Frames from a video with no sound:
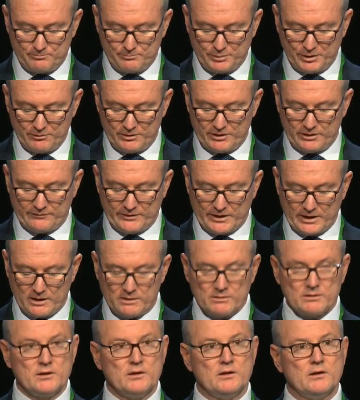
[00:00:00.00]
period of
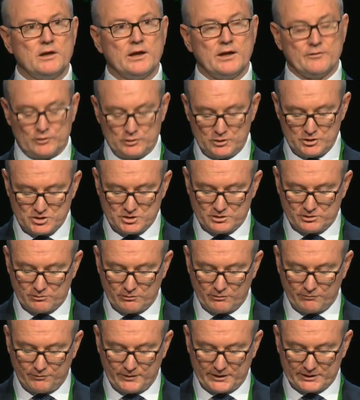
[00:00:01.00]
our evolution to
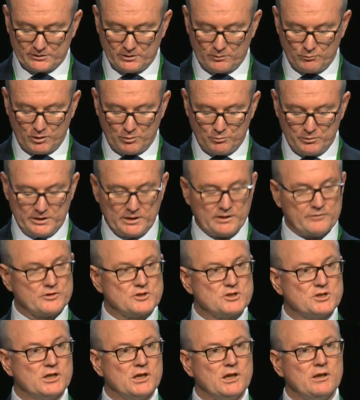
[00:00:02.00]
reflect on what we have
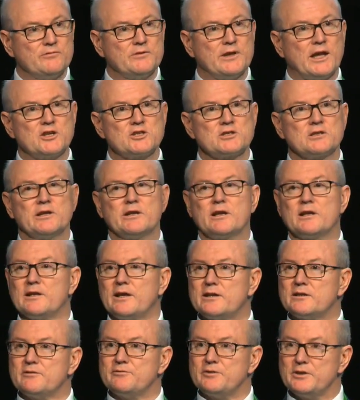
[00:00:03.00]
achieved nationally,
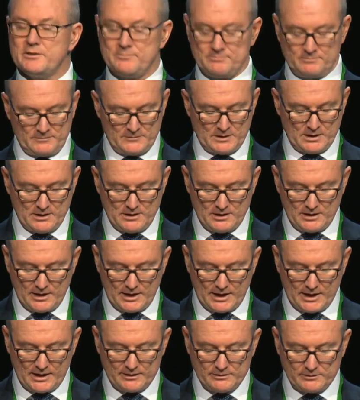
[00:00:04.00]
collectively,
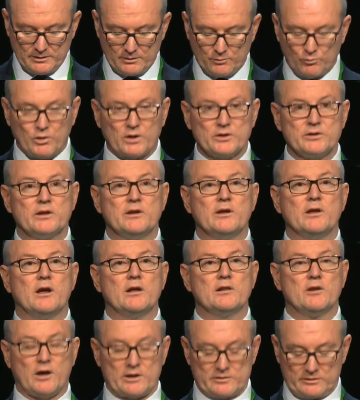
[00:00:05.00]
and what
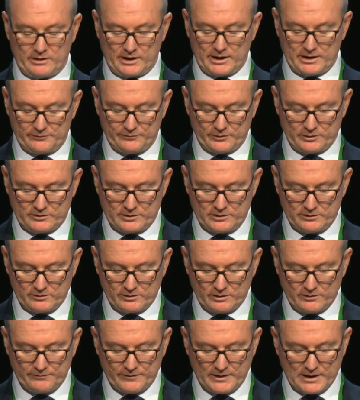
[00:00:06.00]
lies ahead of us
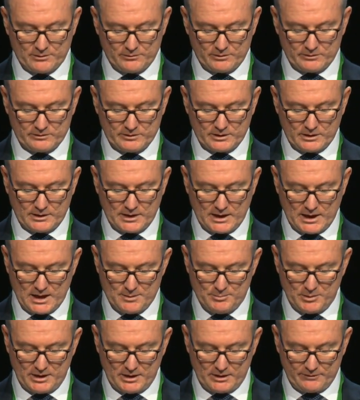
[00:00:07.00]
insofar as
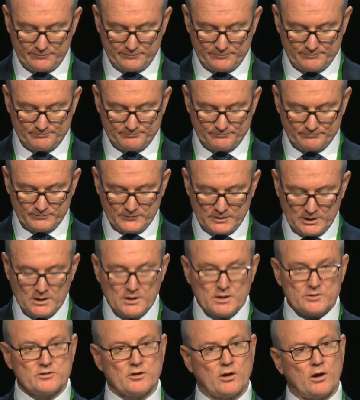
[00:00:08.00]
ABF.
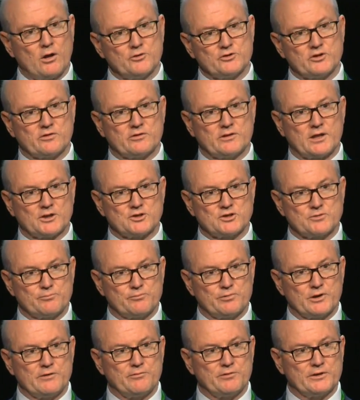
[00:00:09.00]
So I'll just touch
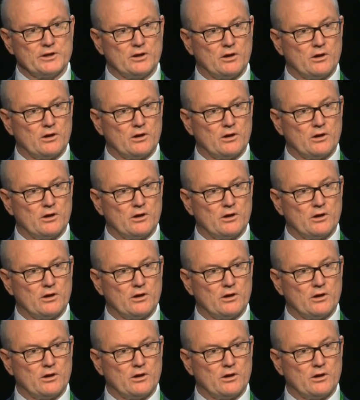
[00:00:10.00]
briefly